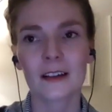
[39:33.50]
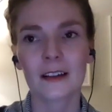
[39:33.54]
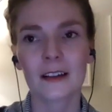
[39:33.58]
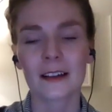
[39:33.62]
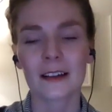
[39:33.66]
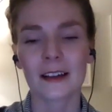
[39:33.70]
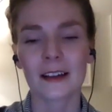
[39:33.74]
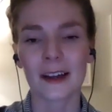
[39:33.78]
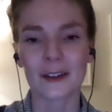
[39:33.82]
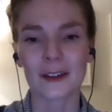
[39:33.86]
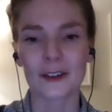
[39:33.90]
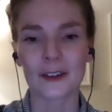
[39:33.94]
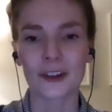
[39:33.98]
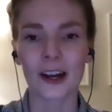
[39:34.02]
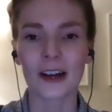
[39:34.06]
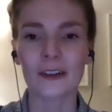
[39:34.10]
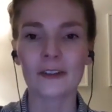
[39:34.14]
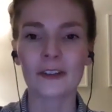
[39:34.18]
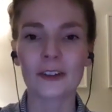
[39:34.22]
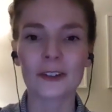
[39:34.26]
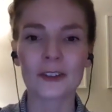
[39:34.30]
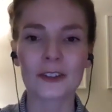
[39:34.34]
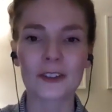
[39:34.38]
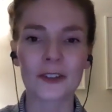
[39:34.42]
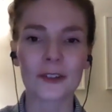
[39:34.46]
Now
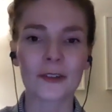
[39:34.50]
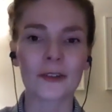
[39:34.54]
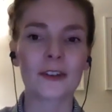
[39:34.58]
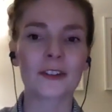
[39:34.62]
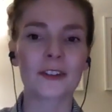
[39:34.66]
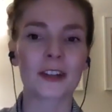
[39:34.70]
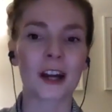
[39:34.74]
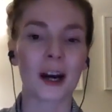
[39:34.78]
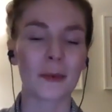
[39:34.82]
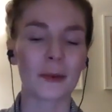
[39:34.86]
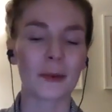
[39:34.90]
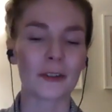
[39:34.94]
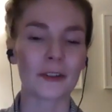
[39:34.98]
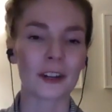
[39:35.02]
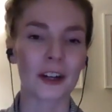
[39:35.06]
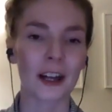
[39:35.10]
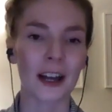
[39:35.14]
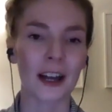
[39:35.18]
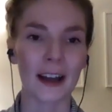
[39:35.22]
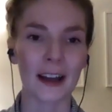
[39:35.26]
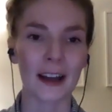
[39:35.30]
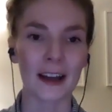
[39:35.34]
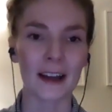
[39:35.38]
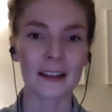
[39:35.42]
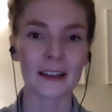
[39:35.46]
travel to the top of your
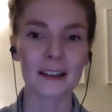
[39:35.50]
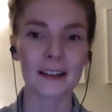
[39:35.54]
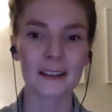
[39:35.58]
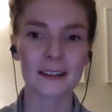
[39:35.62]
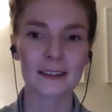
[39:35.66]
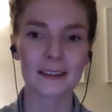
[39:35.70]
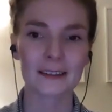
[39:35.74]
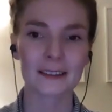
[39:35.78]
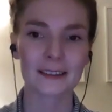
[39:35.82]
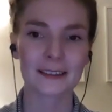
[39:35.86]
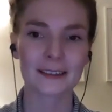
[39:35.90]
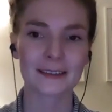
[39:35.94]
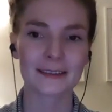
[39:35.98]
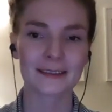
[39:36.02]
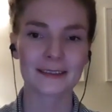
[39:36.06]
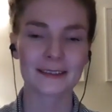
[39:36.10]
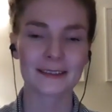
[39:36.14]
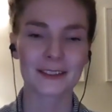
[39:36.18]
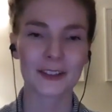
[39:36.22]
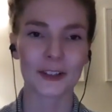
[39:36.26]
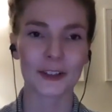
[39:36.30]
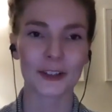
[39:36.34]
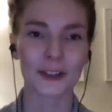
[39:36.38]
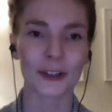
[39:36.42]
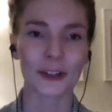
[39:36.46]
head,
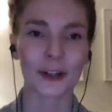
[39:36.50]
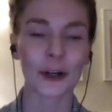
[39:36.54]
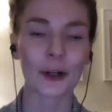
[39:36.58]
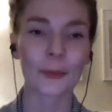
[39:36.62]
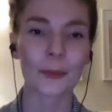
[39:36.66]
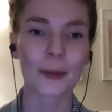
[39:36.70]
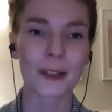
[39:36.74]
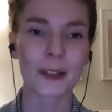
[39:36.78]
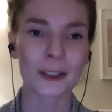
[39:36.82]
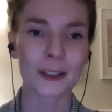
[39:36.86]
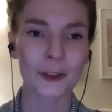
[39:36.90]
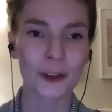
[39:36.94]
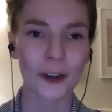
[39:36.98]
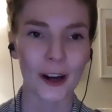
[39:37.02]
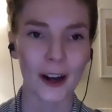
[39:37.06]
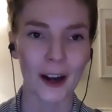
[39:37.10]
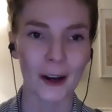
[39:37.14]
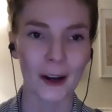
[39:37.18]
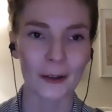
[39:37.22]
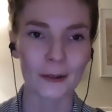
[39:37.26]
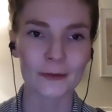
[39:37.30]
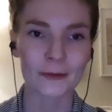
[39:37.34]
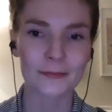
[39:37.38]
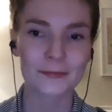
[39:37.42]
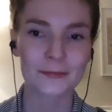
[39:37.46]
to your open
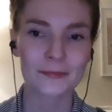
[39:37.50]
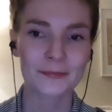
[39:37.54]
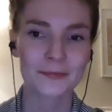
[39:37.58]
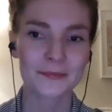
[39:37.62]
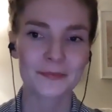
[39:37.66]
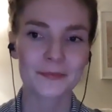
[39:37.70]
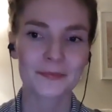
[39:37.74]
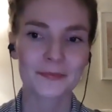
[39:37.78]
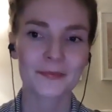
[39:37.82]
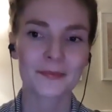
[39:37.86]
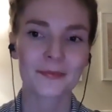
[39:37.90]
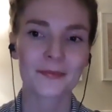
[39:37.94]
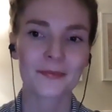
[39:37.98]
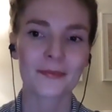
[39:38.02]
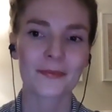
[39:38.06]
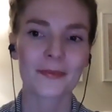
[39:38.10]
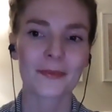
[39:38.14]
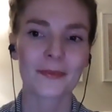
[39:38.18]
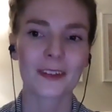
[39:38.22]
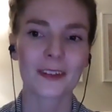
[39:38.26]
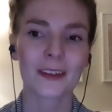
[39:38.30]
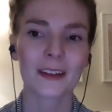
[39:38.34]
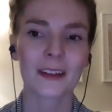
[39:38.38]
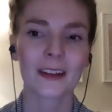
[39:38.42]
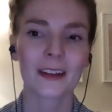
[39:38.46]
crown,
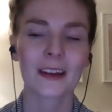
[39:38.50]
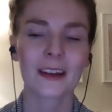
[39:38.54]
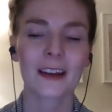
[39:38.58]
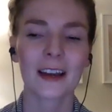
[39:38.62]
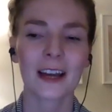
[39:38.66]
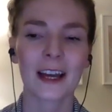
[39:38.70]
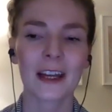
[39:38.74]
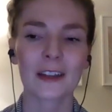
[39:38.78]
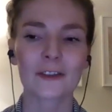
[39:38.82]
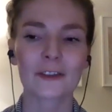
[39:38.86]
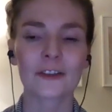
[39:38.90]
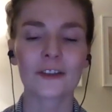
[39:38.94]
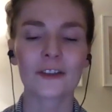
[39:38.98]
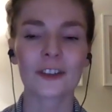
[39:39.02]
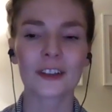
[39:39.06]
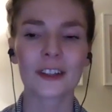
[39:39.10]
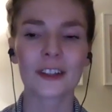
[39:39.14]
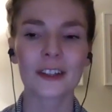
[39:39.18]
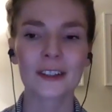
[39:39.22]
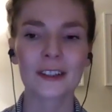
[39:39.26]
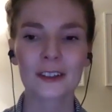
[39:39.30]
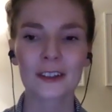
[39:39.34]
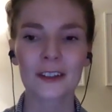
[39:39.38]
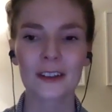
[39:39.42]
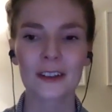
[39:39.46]
and
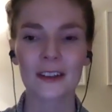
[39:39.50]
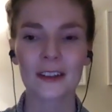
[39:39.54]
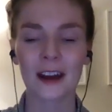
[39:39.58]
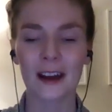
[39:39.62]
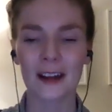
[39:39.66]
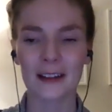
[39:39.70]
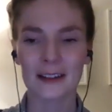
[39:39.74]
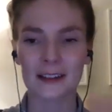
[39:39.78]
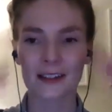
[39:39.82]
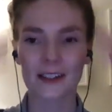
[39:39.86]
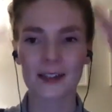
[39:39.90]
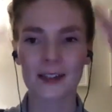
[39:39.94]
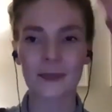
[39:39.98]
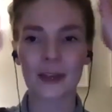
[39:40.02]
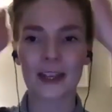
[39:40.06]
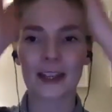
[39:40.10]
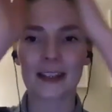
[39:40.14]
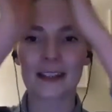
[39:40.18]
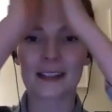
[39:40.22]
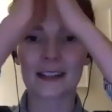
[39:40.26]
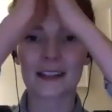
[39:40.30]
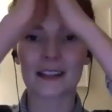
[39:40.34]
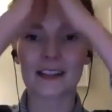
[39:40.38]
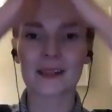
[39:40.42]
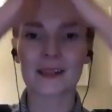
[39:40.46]
feel that
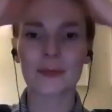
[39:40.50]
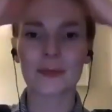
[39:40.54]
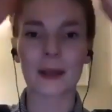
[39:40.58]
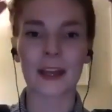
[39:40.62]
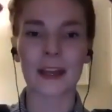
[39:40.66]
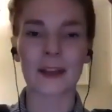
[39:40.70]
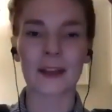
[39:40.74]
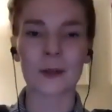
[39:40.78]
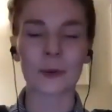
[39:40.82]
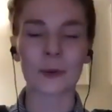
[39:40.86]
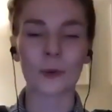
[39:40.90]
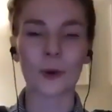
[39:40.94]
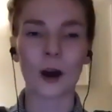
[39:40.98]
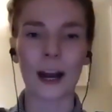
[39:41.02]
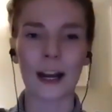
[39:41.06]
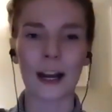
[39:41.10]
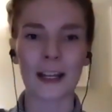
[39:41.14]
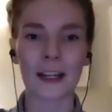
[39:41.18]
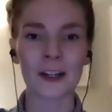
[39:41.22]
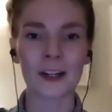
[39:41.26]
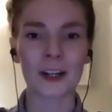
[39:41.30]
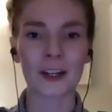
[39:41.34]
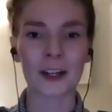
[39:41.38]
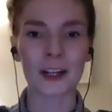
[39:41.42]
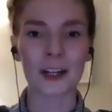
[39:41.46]
space expand
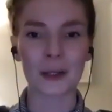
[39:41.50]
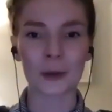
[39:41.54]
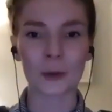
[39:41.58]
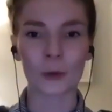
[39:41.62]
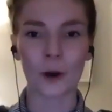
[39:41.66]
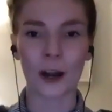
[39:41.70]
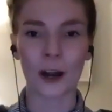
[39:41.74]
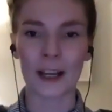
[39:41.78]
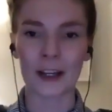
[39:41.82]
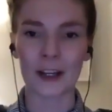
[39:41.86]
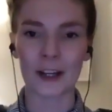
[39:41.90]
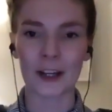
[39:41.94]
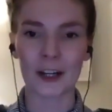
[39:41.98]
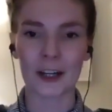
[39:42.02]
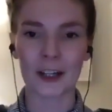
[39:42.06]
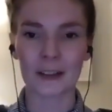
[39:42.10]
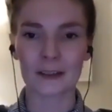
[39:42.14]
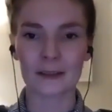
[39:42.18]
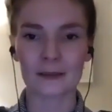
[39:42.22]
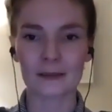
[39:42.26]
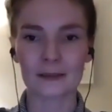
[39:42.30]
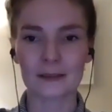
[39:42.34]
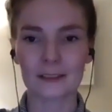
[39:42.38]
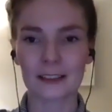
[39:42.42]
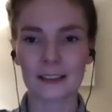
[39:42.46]
wider and wider.
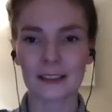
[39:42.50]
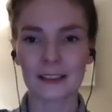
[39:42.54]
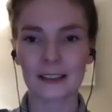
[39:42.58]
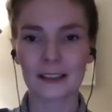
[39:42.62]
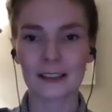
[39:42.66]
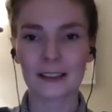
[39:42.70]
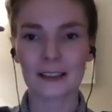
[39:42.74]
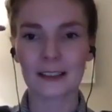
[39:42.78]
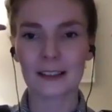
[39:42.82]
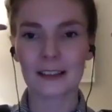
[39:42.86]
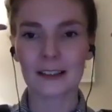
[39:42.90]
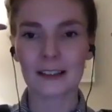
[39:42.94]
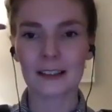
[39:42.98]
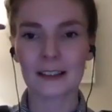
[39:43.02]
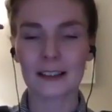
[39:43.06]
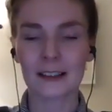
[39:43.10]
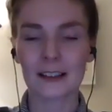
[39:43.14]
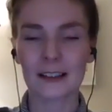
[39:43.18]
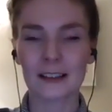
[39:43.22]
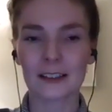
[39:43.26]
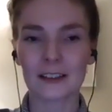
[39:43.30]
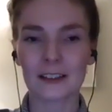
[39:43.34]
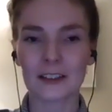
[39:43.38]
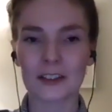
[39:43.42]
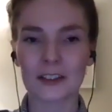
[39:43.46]

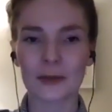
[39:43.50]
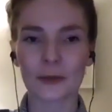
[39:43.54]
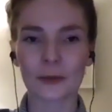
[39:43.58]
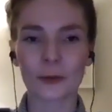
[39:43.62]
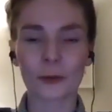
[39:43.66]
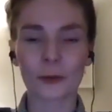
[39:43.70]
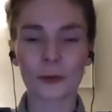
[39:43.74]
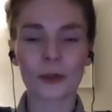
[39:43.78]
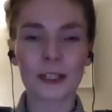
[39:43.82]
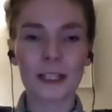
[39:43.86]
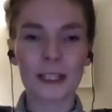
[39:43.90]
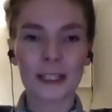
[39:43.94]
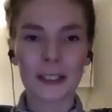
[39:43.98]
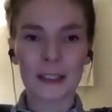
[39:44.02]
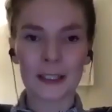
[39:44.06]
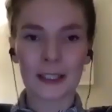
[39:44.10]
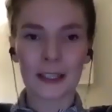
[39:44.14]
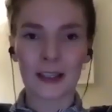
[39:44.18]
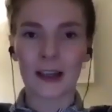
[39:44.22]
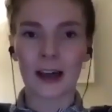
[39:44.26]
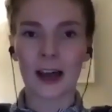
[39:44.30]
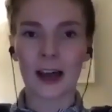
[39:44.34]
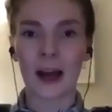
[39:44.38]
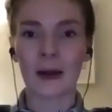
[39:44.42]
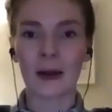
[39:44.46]
Just really
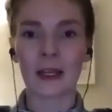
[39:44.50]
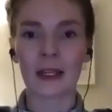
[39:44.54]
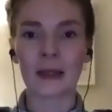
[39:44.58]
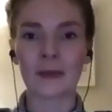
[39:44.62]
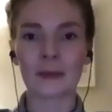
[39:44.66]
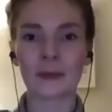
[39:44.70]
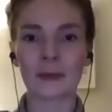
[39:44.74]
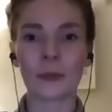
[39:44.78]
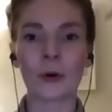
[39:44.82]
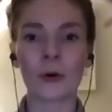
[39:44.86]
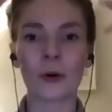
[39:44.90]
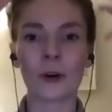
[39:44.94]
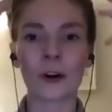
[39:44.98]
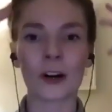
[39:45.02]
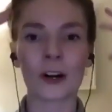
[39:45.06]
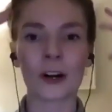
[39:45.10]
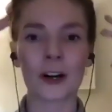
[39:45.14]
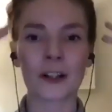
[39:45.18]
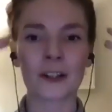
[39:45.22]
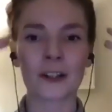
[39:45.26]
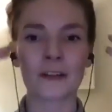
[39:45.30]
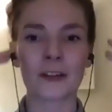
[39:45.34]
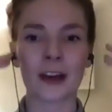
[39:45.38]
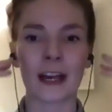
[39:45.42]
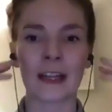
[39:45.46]
allowing more
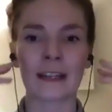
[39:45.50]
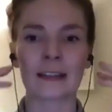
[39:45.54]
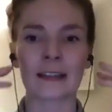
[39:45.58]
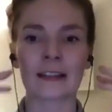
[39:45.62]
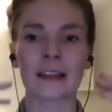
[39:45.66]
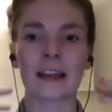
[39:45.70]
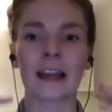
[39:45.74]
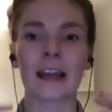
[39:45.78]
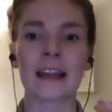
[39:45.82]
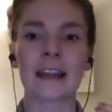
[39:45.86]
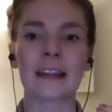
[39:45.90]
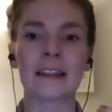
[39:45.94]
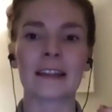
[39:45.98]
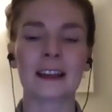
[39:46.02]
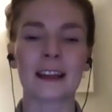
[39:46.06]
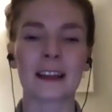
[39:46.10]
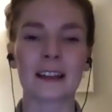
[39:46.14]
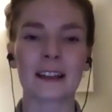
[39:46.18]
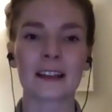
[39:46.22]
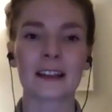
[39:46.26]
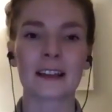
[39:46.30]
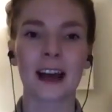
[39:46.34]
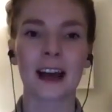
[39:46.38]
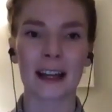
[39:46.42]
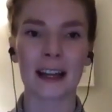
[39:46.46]
divine light
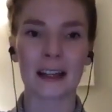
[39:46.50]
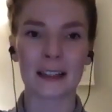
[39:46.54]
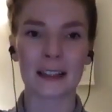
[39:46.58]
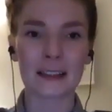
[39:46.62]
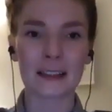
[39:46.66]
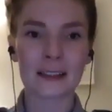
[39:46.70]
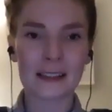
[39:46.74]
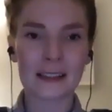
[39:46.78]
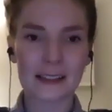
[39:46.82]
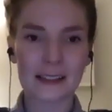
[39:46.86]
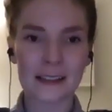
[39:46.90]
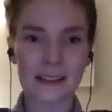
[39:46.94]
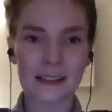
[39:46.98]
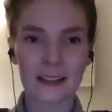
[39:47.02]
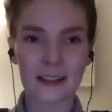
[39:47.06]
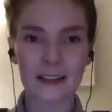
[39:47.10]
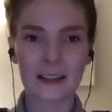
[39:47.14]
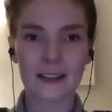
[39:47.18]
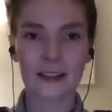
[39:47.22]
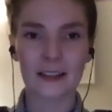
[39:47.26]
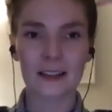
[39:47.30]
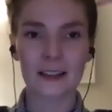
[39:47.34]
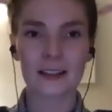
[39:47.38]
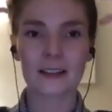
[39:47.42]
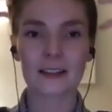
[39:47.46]
and guidance
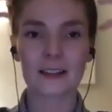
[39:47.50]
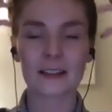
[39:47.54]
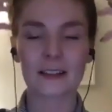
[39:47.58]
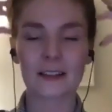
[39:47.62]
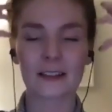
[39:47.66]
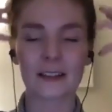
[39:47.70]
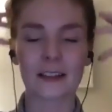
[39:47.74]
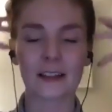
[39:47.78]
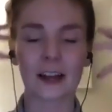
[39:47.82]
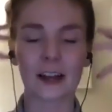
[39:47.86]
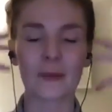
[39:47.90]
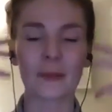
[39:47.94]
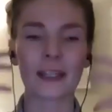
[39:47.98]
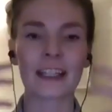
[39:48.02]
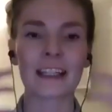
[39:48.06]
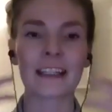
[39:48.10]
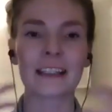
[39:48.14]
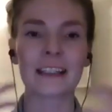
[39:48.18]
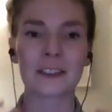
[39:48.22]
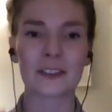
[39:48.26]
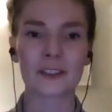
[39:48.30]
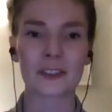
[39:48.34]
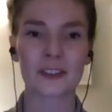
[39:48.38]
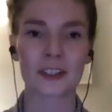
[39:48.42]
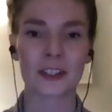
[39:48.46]
coming
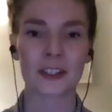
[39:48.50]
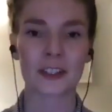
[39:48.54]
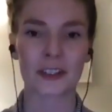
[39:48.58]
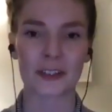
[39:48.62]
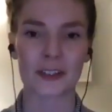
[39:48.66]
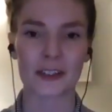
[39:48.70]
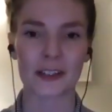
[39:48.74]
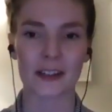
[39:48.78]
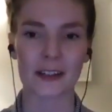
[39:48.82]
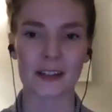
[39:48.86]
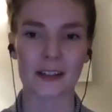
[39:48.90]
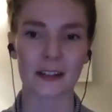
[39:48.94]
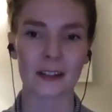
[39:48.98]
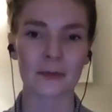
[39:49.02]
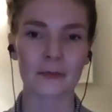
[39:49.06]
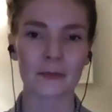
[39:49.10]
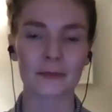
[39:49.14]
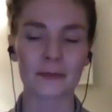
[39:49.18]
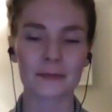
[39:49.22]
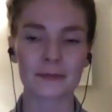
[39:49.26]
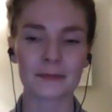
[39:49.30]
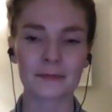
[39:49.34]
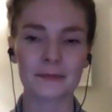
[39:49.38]
into your system.